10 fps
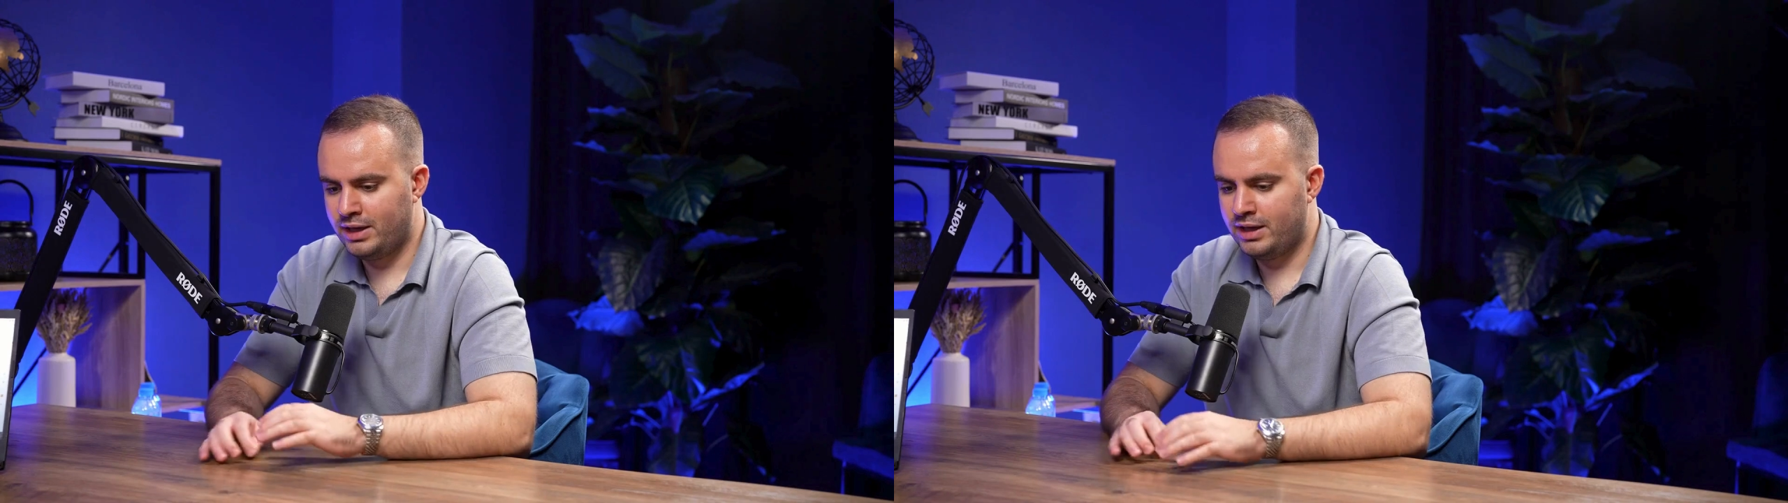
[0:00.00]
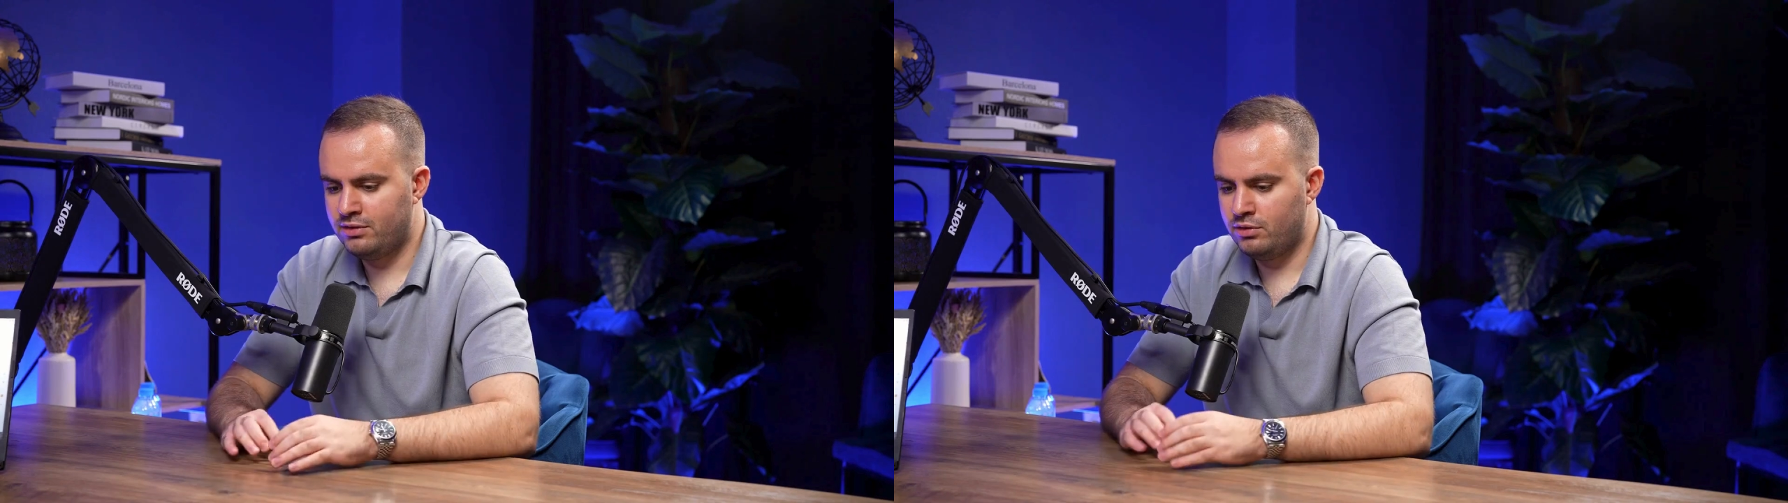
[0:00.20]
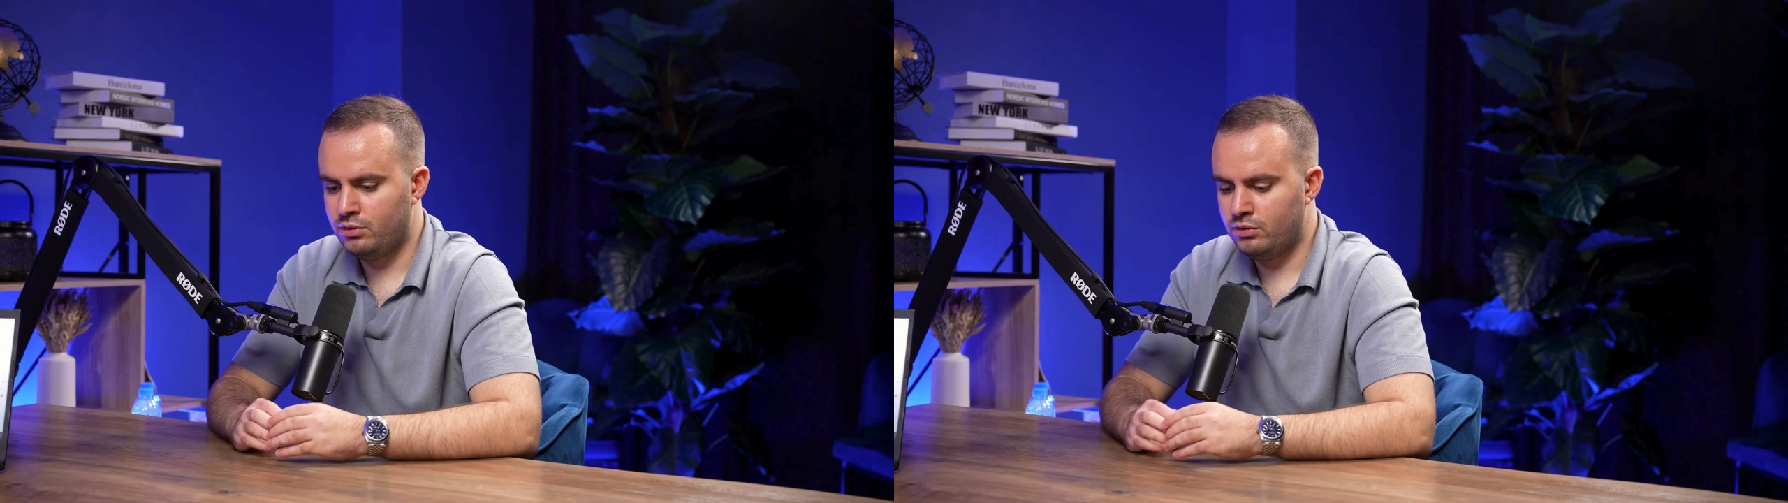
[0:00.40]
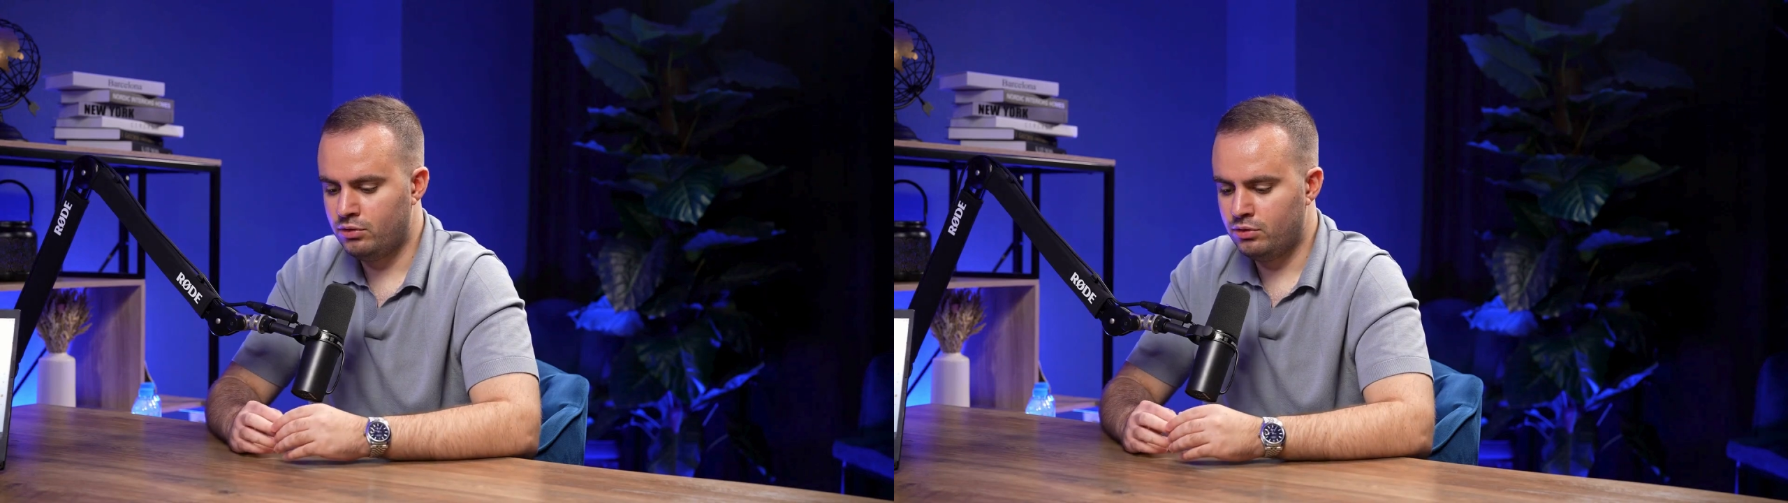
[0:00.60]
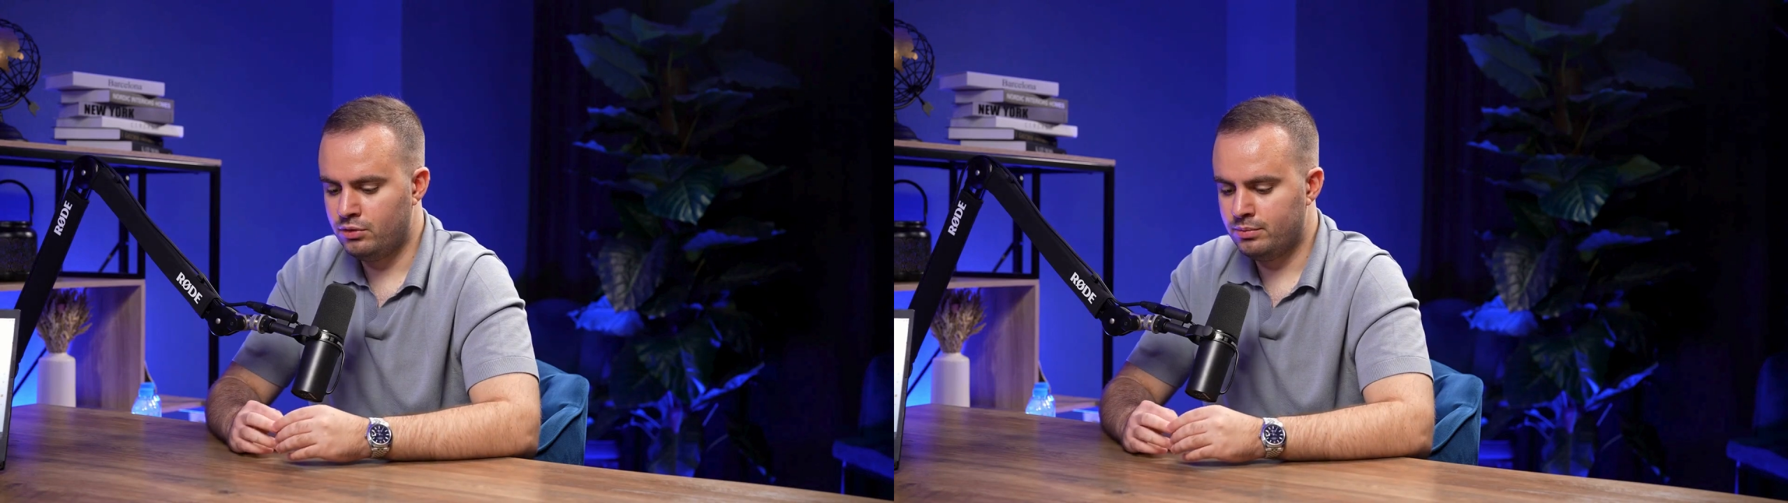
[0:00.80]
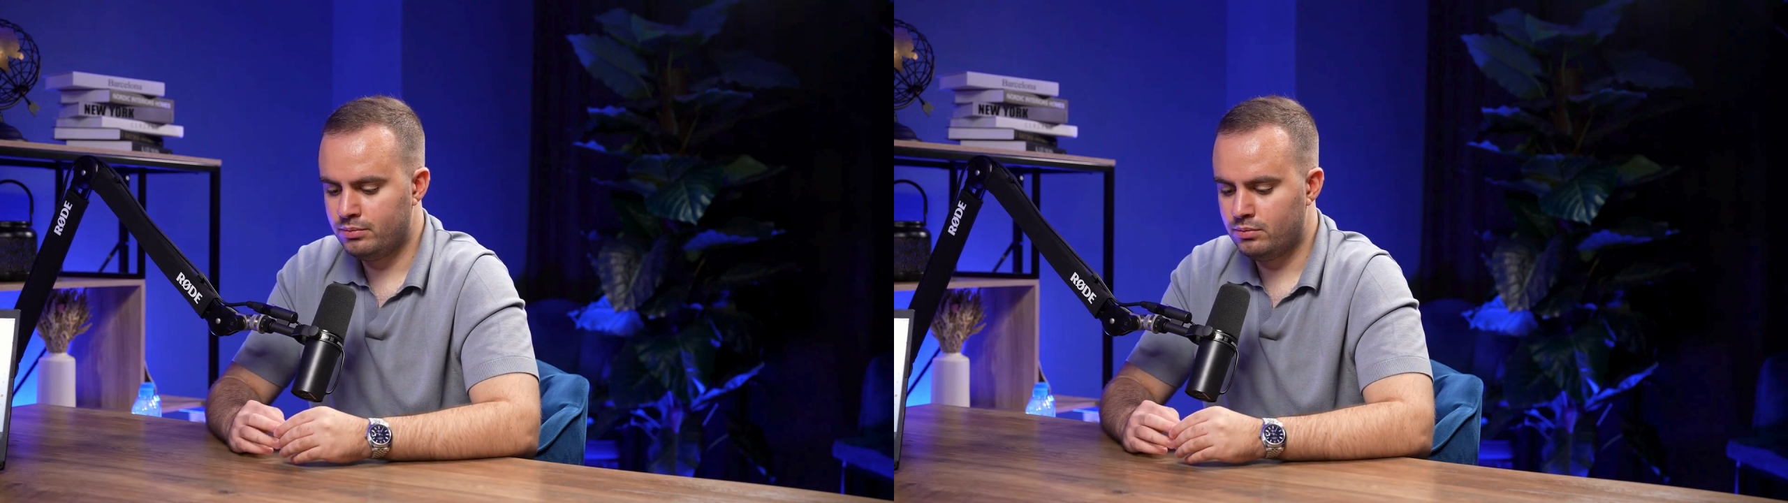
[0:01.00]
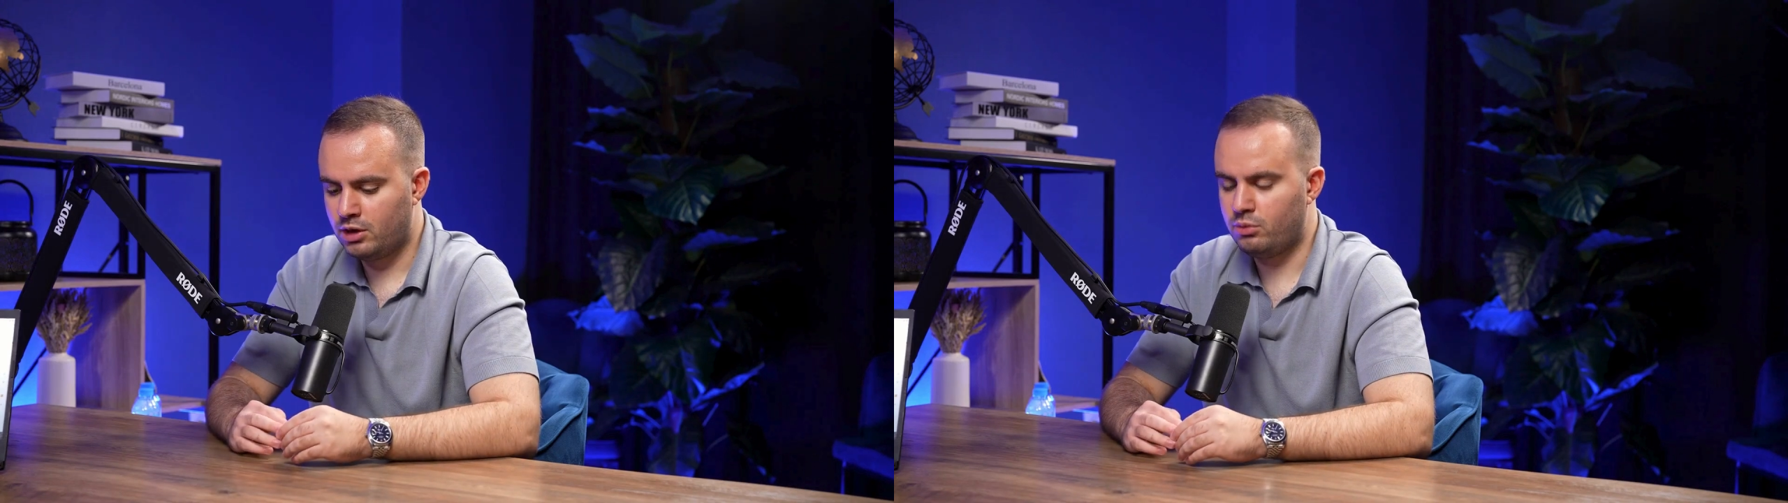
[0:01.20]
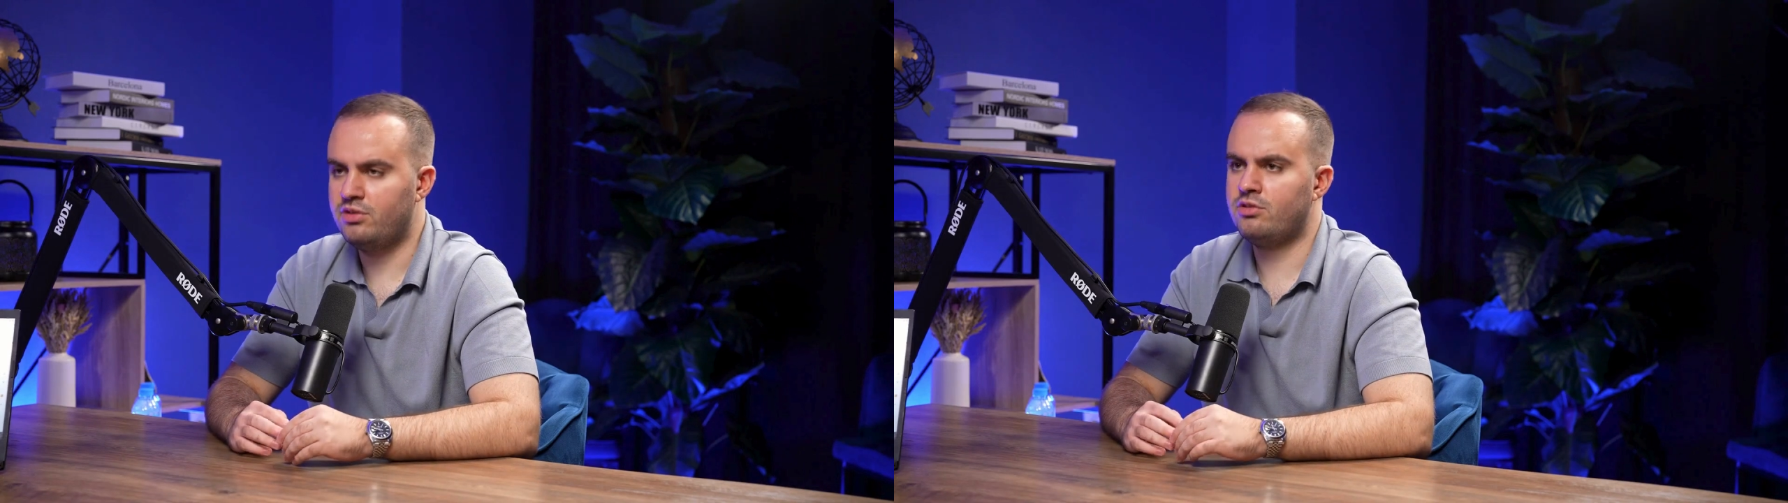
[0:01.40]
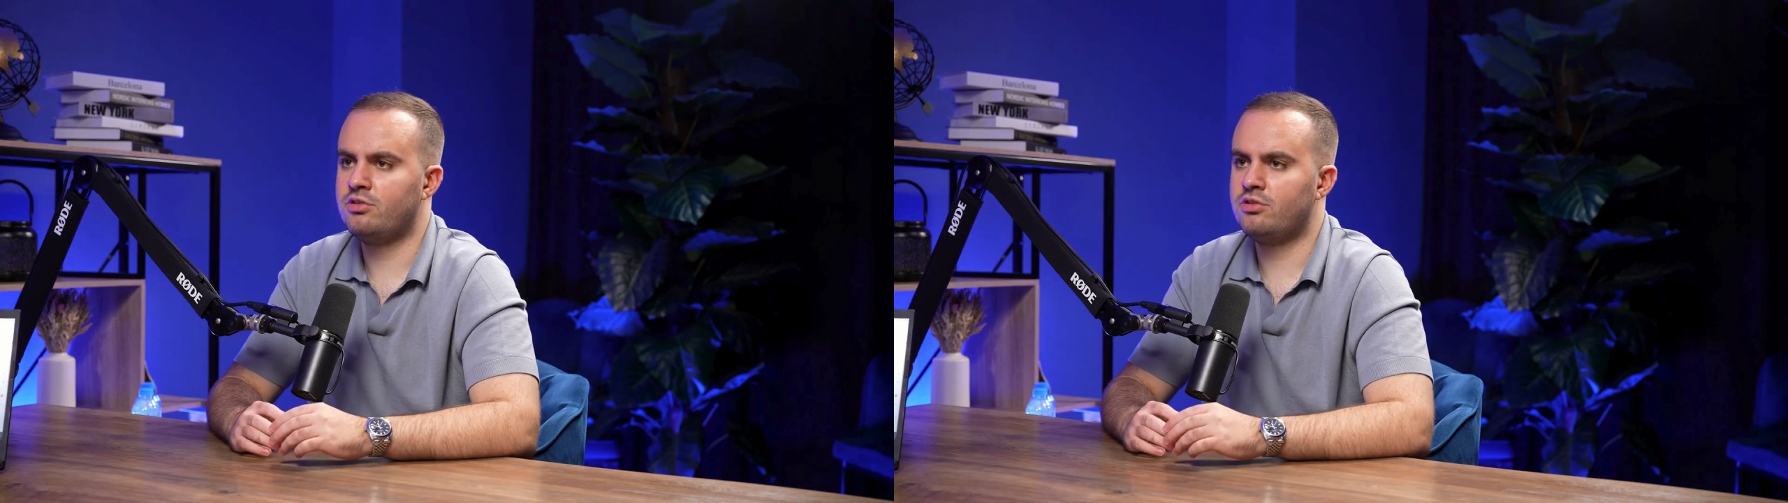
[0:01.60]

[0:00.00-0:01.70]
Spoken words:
was looking into new